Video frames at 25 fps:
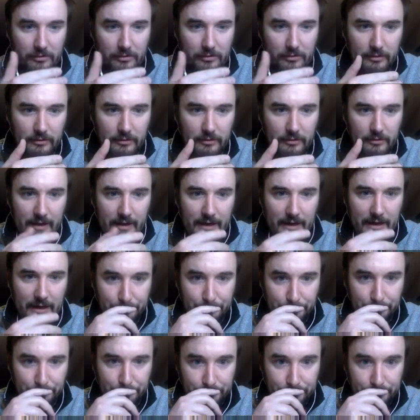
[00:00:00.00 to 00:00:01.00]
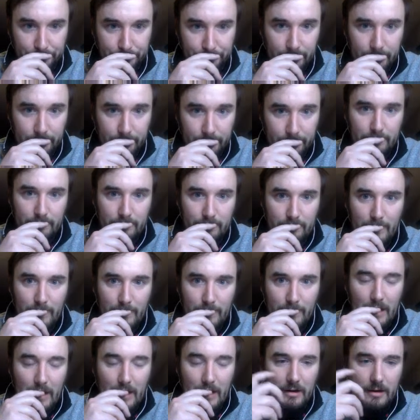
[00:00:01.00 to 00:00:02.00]
consequence of that?
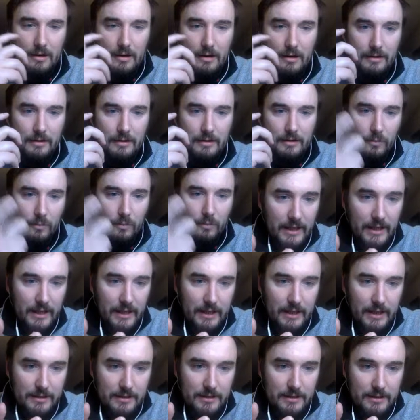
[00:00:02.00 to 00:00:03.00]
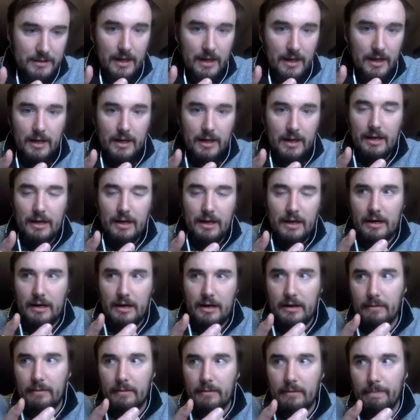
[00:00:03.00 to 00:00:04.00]
On the one hand,
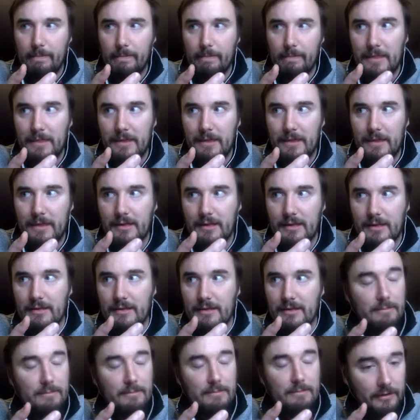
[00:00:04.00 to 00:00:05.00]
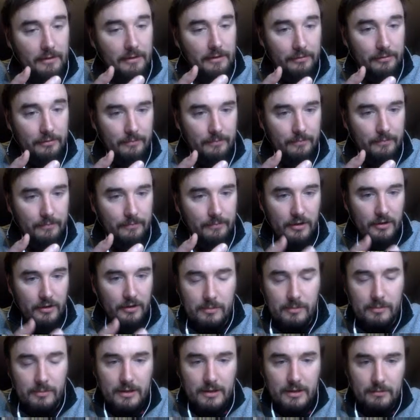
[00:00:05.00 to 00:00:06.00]
that makes
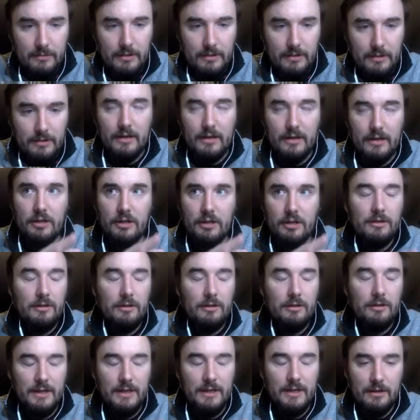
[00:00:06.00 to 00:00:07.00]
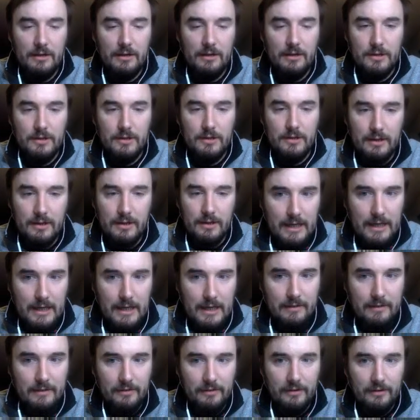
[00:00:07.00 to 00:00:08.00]
for human communication.
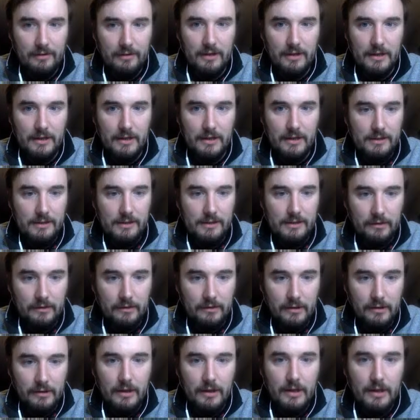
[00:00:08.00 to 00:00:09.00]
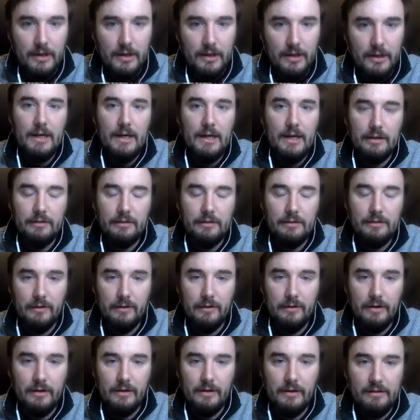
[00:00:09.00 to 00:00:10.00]
It kind of makes things a lot easier,
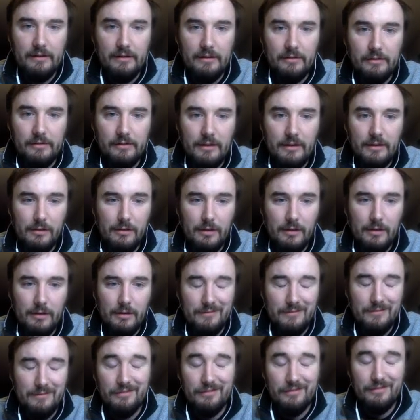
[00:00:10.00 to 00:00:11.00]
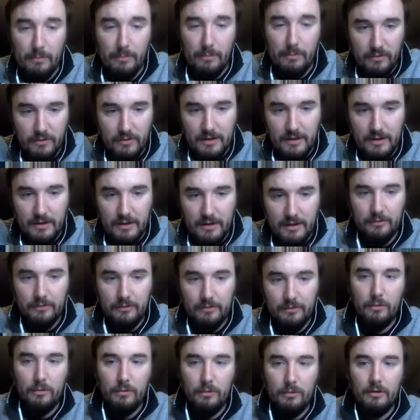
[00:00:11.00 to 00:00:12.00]
as far as like you think of like
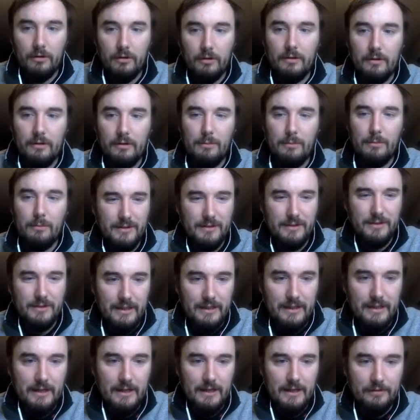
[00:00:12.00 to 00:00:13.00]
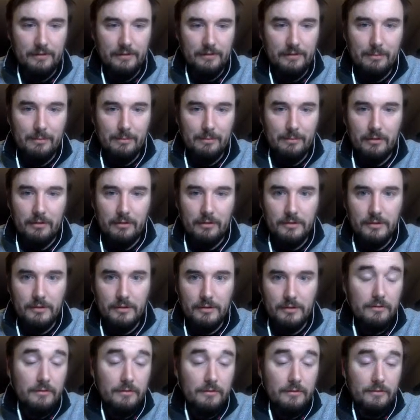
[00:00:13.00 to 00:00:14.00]
submarines or a more day-to-day
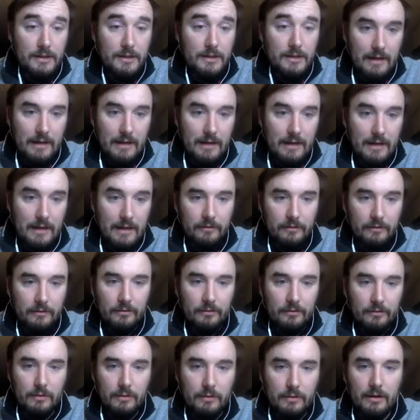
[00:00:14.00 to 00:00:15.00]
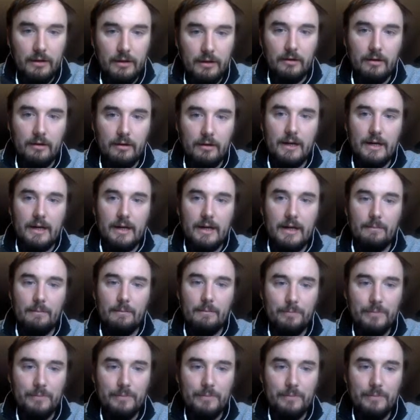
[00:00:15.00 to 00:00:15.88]
example. You do think of divers, where